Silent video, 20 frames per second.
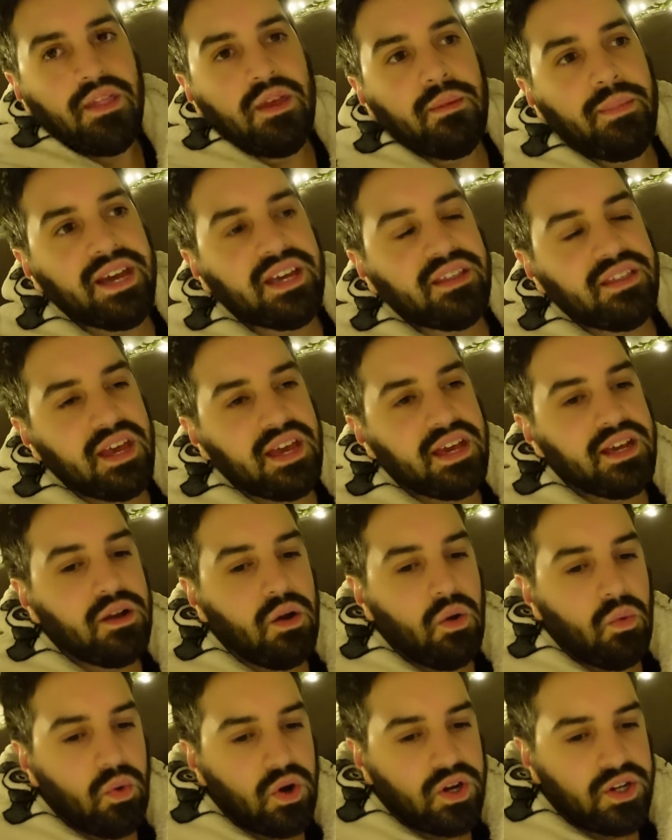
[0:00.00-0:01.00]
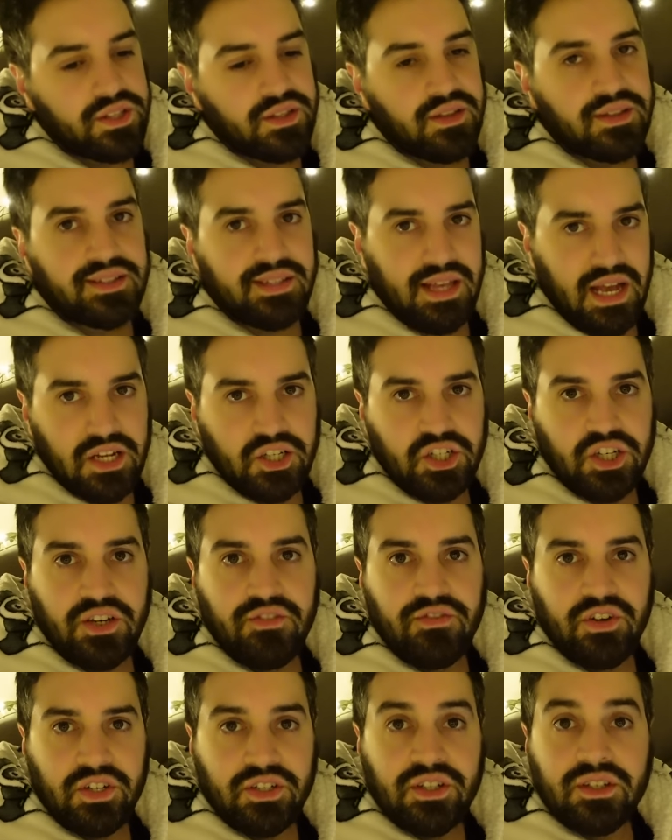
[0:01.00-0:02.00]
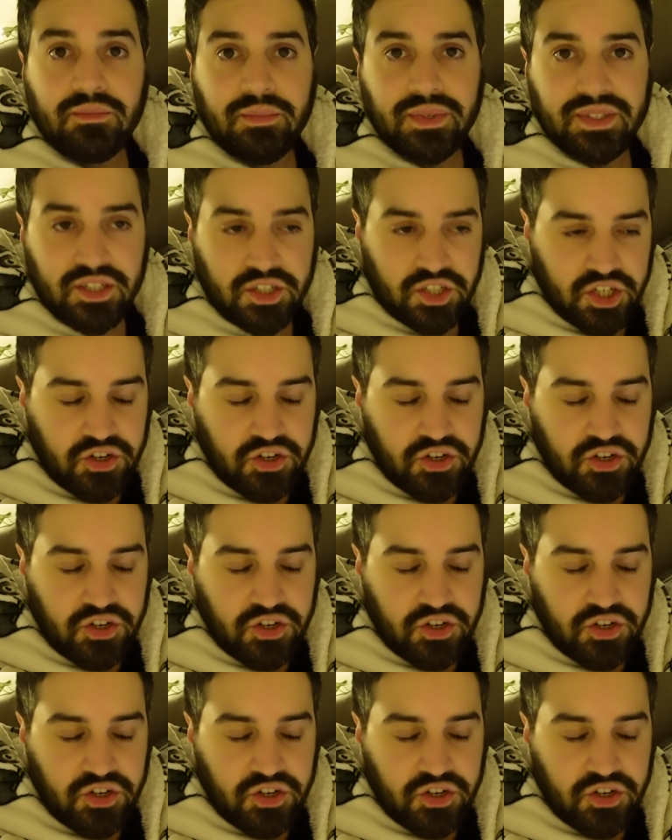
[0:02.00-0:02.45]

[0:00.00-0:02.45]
The big thing was the Sanji versus Mr.